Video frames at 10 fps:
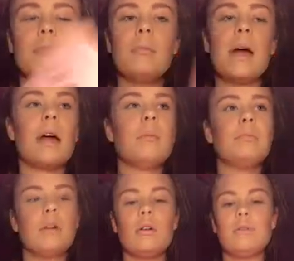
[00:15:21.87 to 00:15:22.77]
Mega
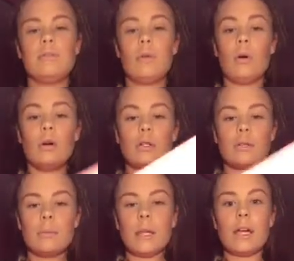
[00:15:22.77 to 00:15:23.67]
Pro 4 or
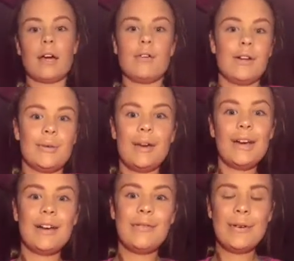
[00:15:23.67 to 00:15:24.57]
something. I don't know.
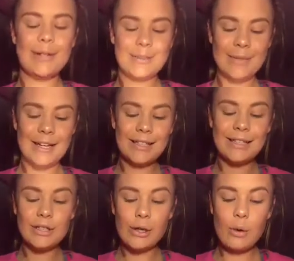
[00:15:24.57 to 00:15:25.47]
I got it for Christmas and
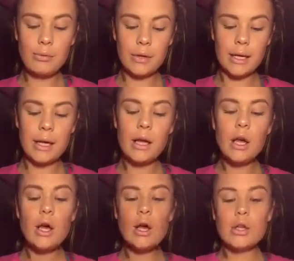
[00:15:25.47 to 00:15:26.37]
it's so pretty.
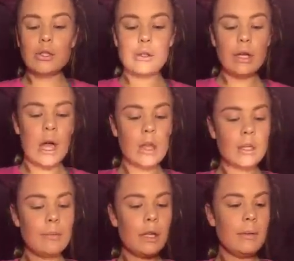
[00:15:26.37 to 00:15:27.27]
So the color
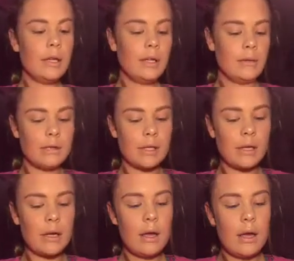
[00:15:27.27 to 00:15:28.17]
I'm going to be
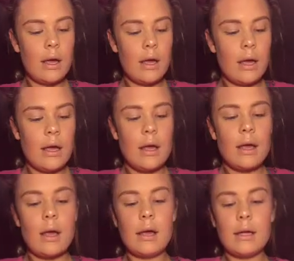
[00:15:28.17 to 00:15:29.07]
using
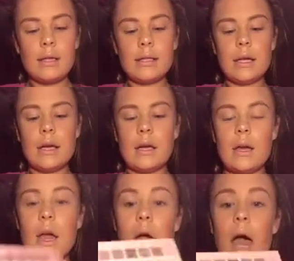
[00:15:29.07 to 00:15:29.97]
is,
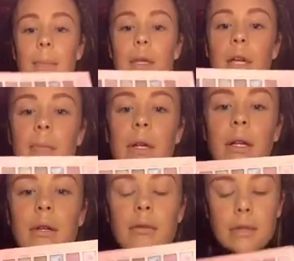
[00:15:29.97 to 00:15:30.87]
I'm going to be
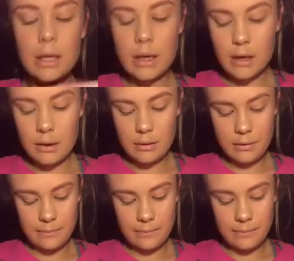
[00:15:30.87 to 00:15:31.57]
using